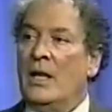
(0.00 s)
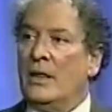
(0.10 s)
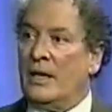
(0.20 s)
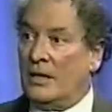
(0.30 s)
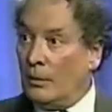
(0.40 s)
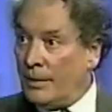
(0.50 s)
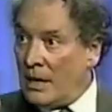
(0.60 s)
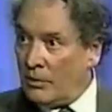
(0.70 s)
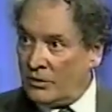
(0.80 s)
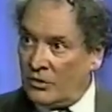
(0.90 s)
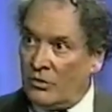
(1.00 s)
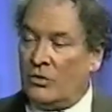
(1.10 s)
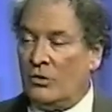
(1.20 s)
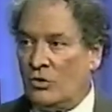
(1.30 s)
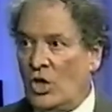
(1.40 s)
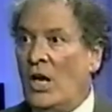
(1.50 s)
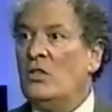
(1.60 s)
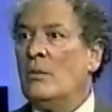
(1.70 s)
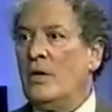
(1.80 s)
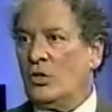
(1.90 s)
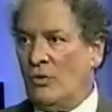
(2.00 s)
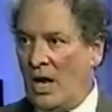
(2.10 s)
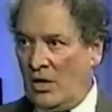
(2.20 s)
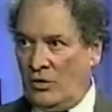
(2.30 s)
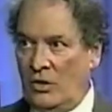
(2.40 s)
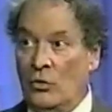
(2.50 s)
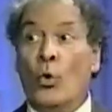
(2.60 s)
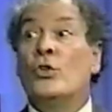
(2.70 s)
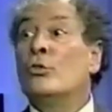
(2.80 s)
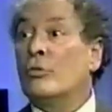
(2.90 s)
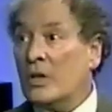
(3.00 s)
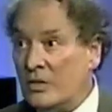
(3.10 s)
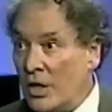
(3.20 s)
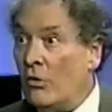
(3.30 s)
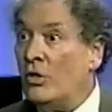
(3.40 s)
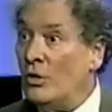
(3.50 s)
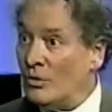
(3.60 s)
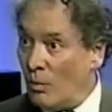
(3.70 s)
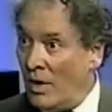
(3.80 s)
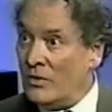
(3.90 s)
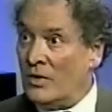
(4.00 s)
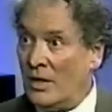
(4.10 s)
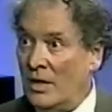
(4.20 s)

that they'll be able to, to change some of their strategies or to continue to use ones that